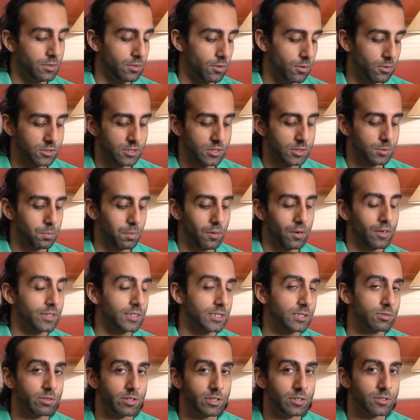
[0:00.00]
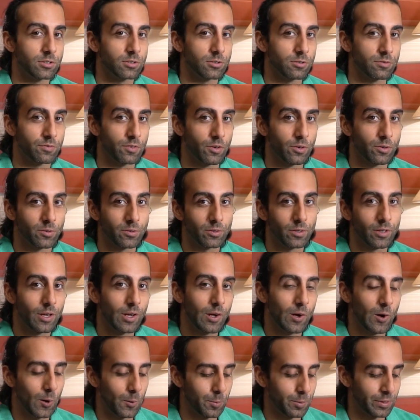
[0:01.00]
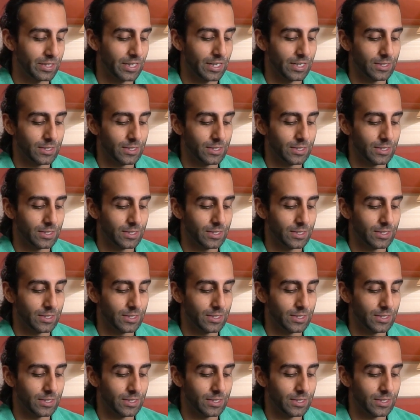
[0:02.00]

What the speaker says: Do not just plug it straight into your phone hoping